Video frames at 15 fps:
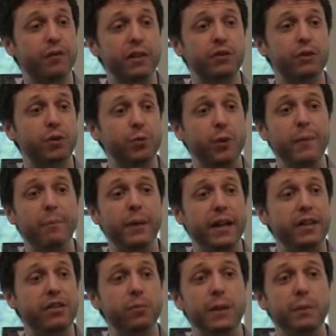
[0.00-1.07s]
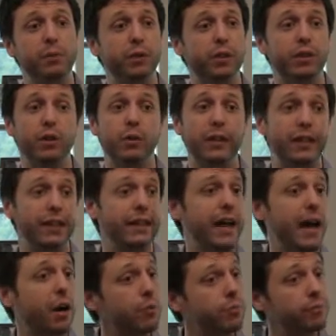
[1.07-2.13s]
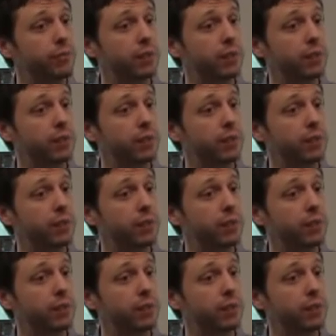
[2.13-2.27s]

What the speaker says: Research webpage. People can go get it now.